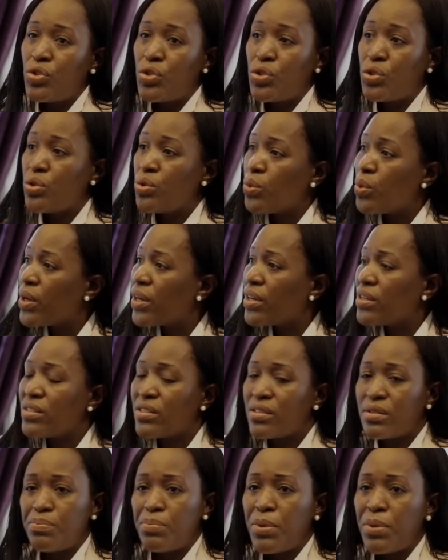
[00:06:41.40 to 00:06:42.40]

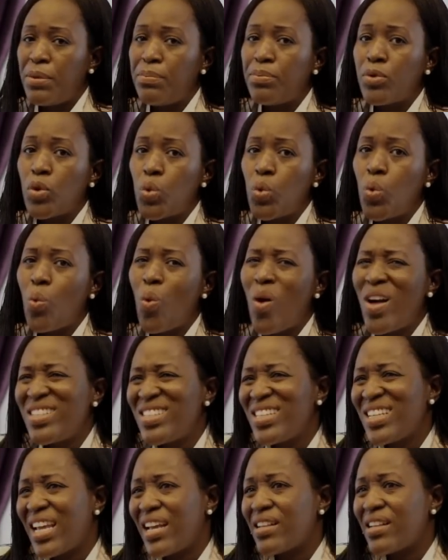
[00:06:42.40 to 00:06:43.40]
towards people who want
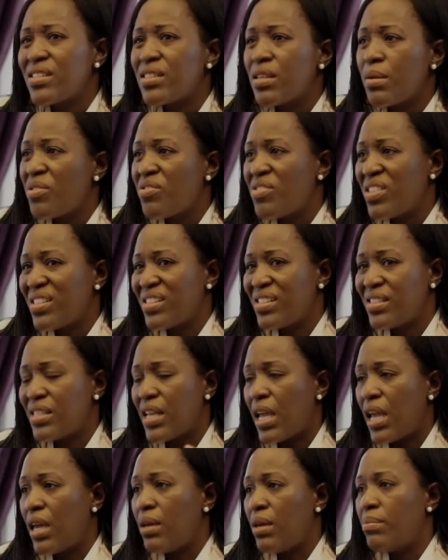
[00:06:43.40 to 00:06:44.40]
to get some of the
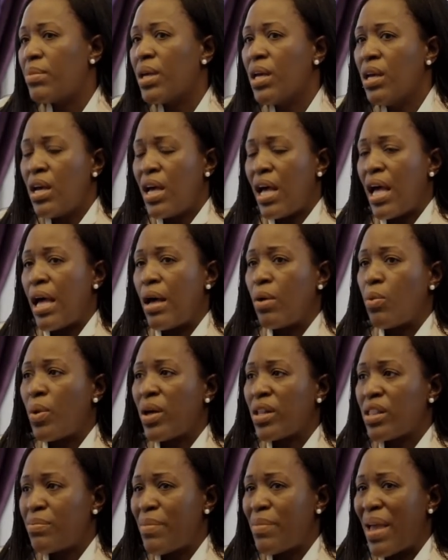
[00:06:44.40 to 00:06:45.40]
same uh,
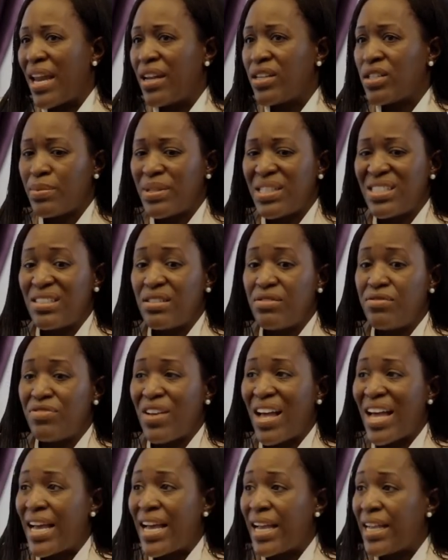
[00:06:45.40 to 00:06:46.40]
wealth management
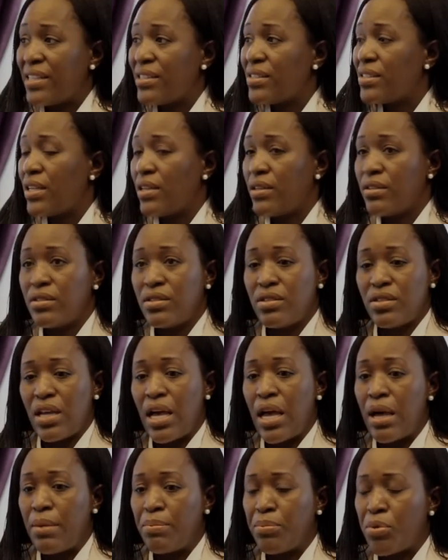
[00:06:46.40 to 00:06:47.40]
advice and
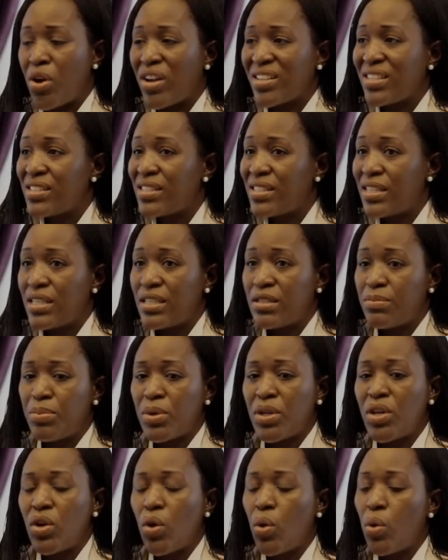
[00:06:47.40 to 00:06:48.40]
um, processes,
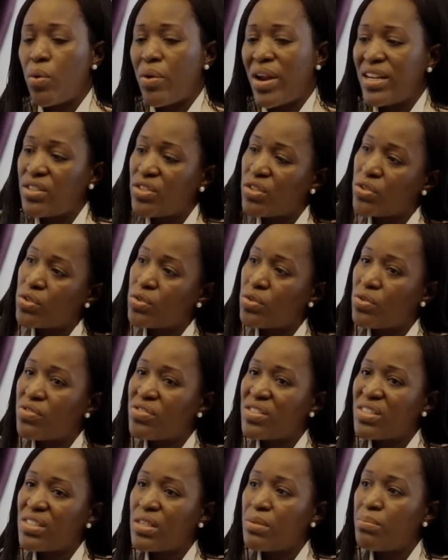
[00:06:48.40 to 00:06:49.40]
but already just sort of
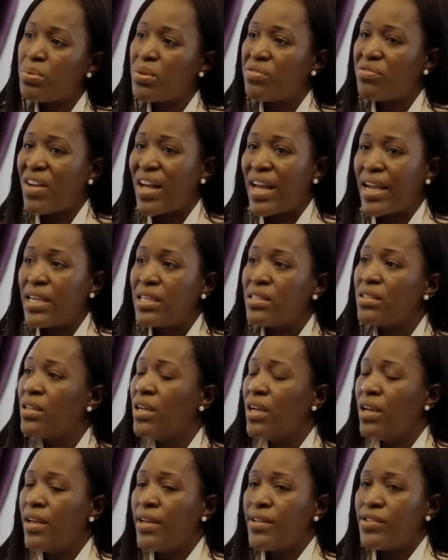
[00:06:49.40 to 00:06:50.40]
simplified
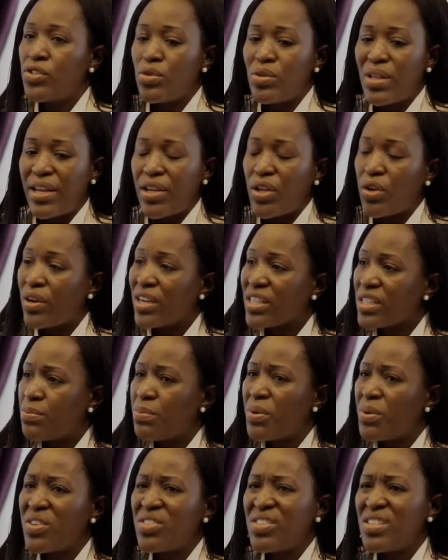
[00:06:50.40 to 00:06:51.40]
so that your
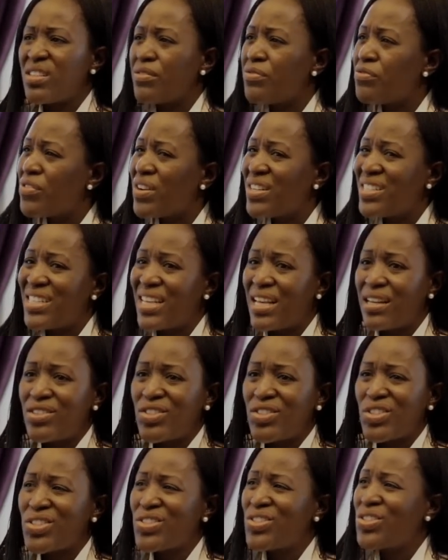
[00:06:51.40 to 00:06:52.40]
experience at the front end
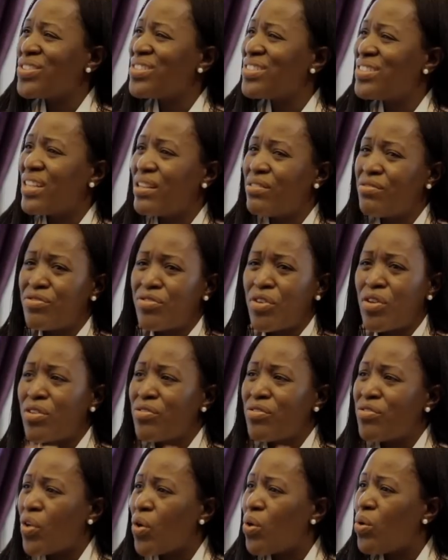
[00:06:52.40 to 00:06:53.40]
just doesn't
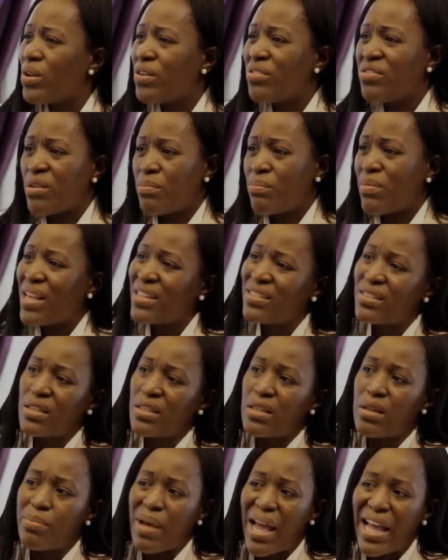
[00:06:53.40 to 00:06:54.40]
involve all of the mess
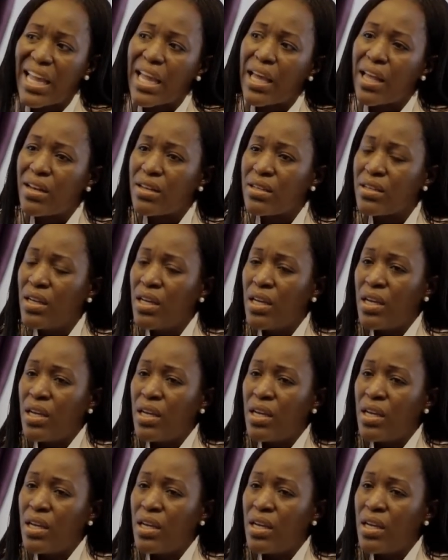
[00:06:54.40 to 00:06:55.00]
in the back end.